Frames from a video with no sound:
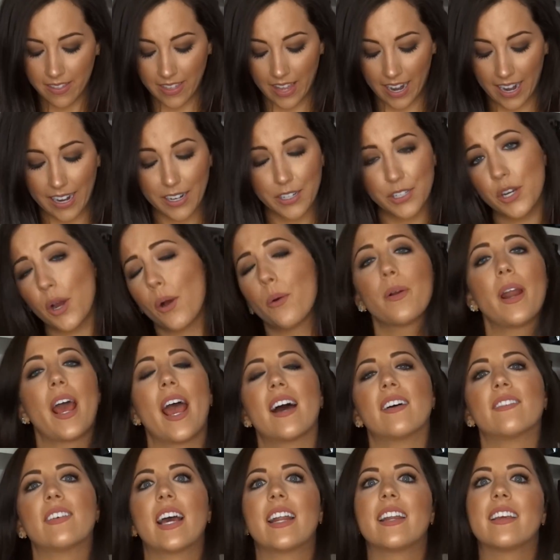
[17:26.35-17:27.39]
I don't
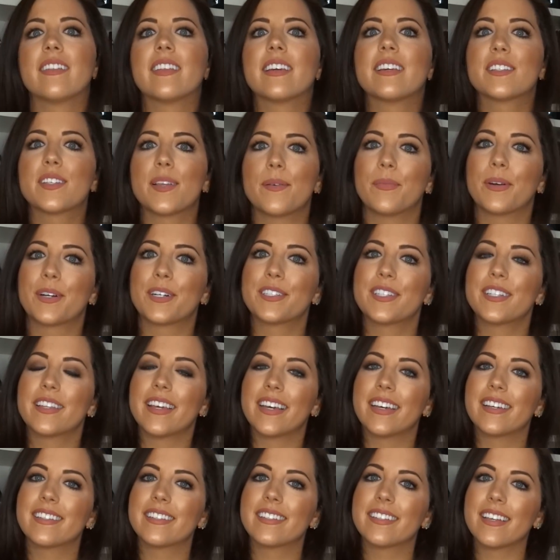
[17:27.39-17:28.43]
have anything similar to
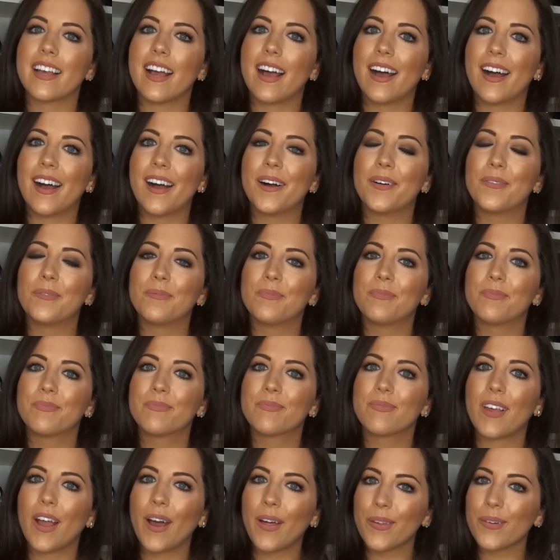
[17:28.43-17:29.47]
this
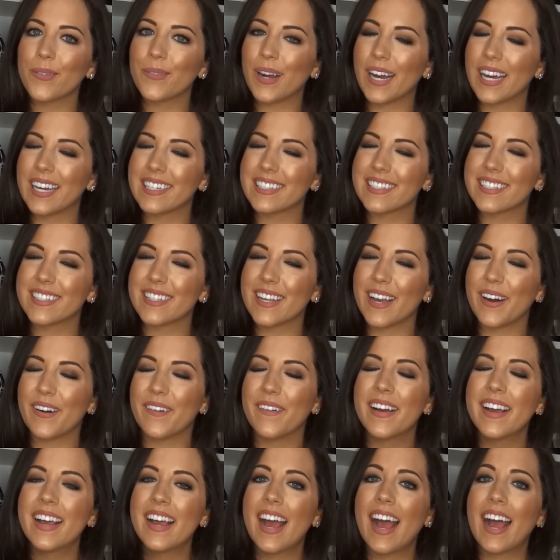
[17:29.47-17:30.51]
otherwise.
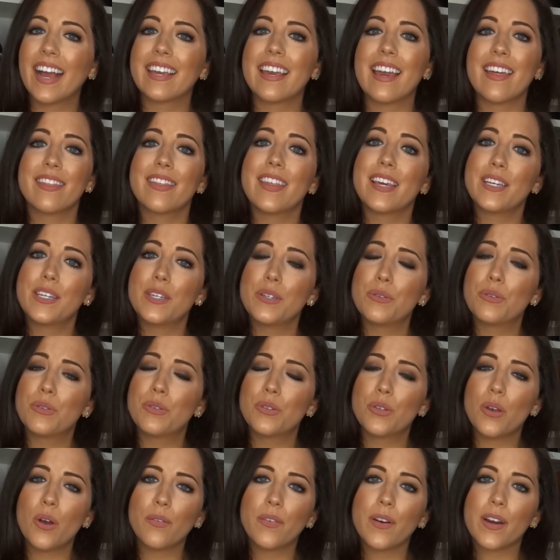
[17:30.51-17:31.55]
So again, thank you
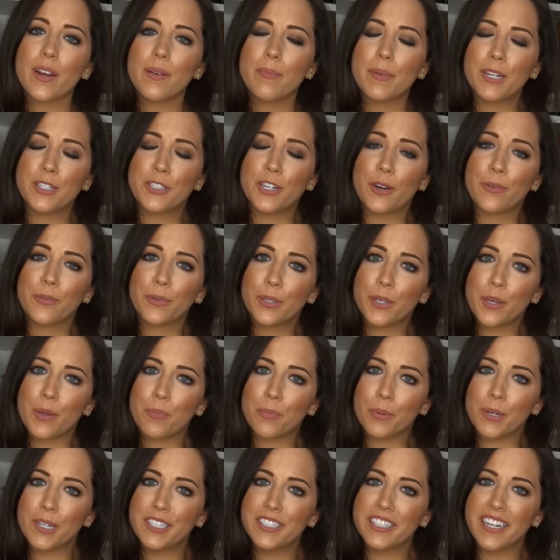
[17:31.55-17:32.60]
so very much. I really
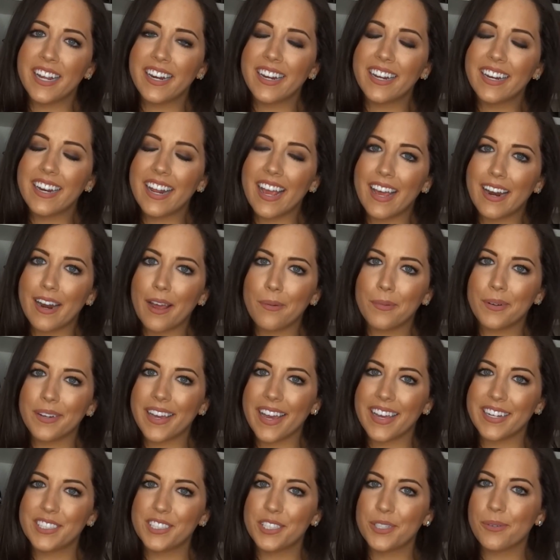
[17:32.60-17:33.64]
appreciate it, and I will
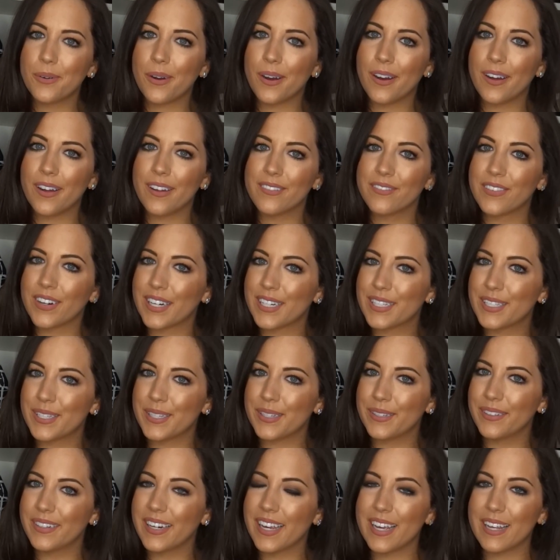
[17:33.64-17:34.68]
catch you all very
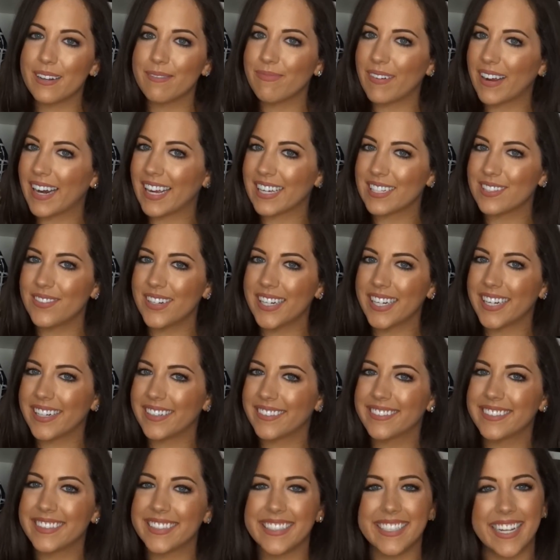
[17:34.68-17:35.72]
soon in my next
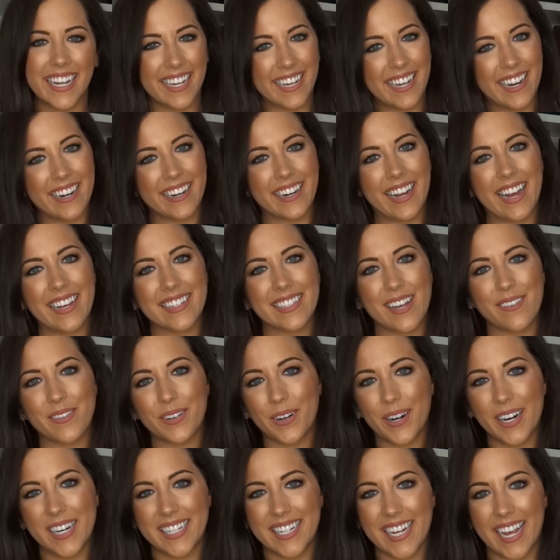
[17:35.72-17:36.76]
video. Take care, guys. Have a
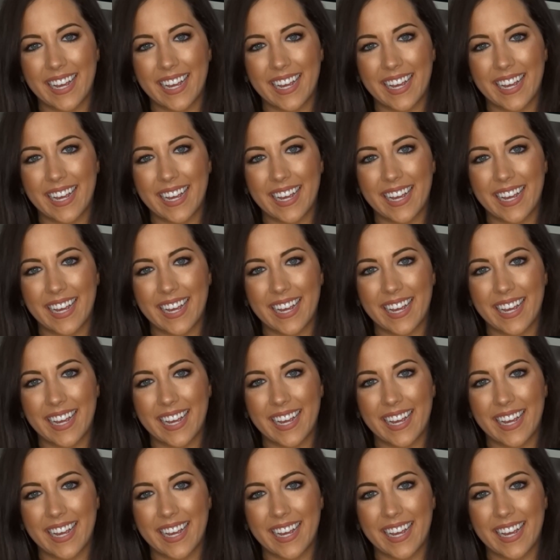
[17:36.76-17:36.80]
great